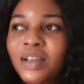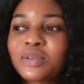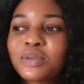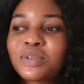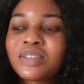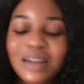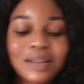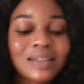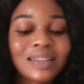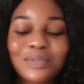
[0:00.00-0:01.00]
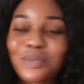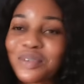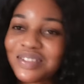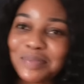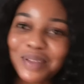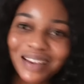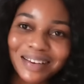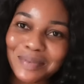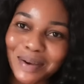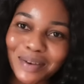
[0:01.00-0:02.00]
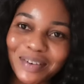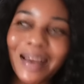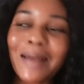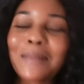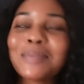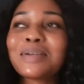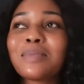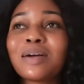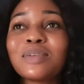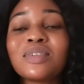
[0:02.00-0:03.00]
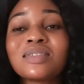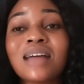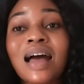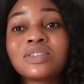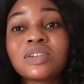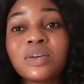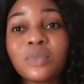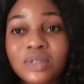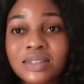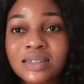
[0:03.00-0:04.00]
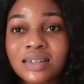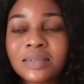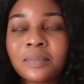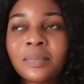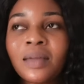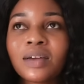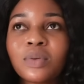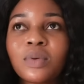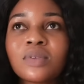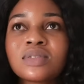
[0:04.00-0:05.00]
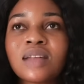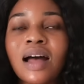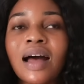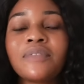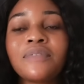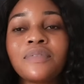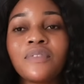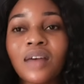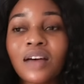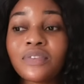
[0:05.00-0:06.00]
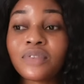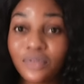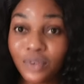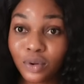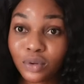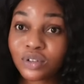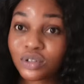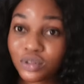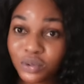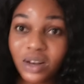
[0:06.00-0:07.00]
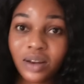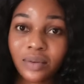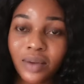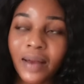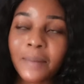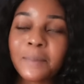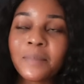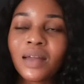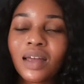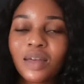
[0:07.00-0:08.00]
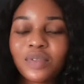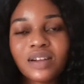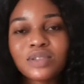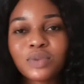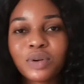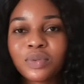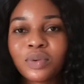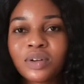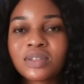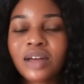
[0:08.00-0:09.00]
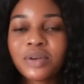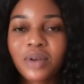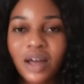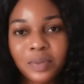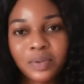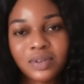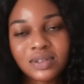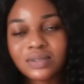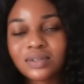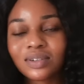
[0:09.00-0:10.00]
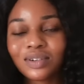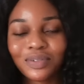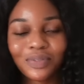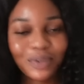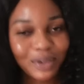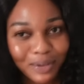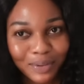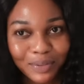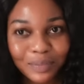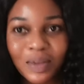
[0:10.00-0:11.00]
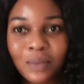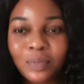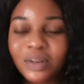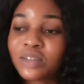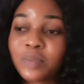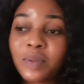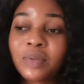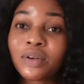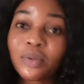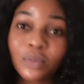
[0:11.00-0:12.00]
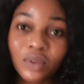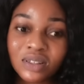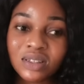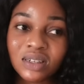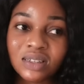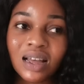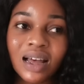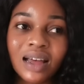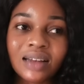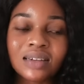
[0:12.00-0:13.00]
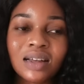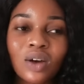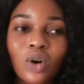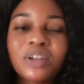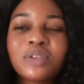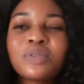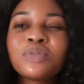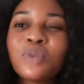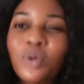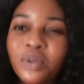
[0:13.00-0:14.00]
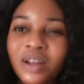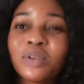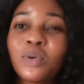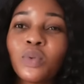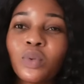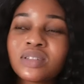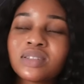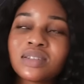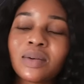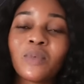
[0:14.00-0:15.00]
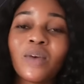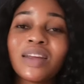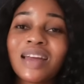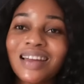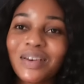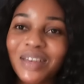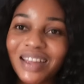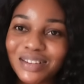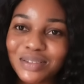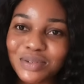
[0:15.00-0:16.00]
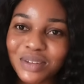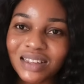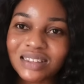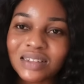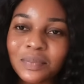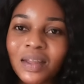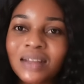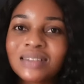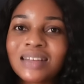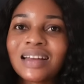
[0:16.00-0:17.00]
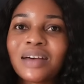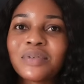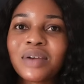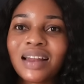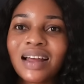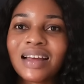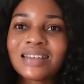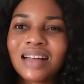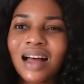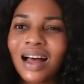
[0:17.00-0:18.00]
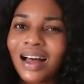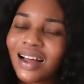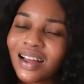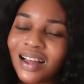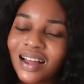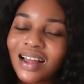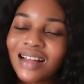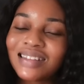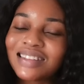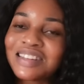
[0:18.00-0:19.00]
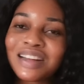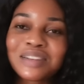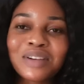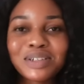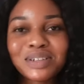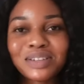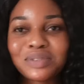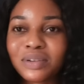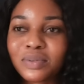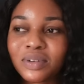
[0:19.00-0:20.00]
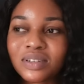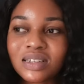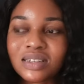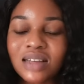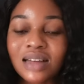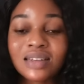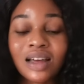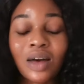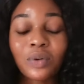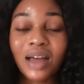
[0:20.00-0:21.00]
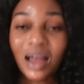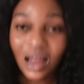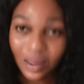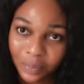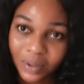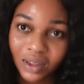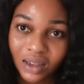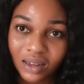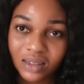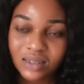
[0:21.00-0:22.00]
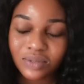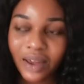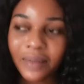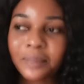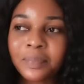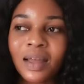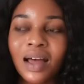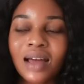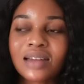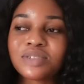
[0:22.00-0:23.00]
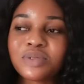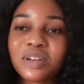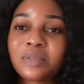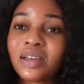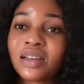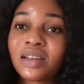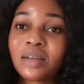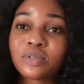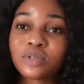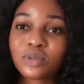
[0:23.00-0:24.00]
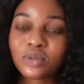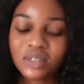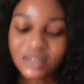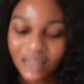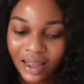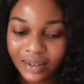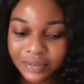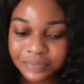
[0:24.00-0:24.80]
So those are the ones I'm talking about, right? I'm not talking about the ones that actually want it and the ones that are fulfilled during it, right? If that is what you want and you're happy with it, good for you. But there are some people that don't want it, and or they don't know that they don't want it. When they are now into it, they are now realized that, this thing, I don't actually really want it, and they are unhappy in it, right? And it's really making them so sad.